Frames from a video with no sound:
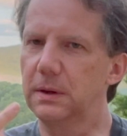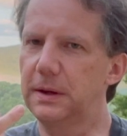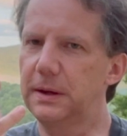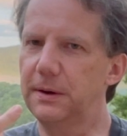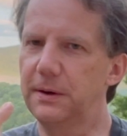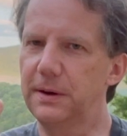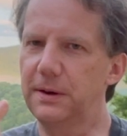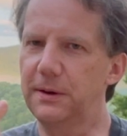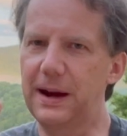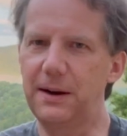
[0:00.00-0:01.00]

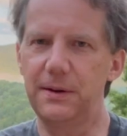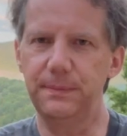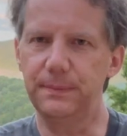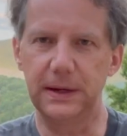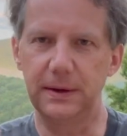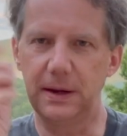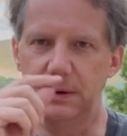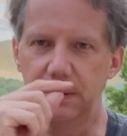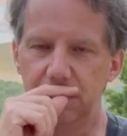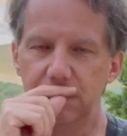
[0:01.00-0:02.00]
Kerrigan? I
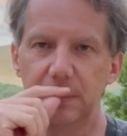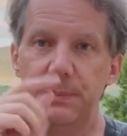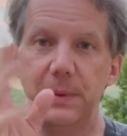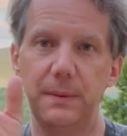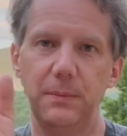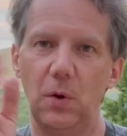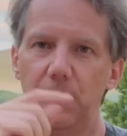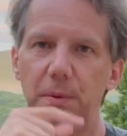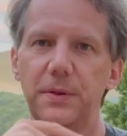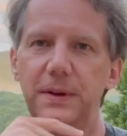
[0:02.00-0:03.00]
don't know. I'm
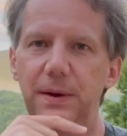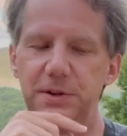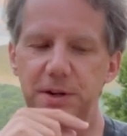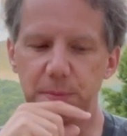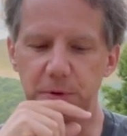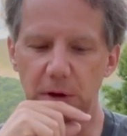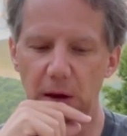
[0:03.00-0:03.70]
horrible with Irish names.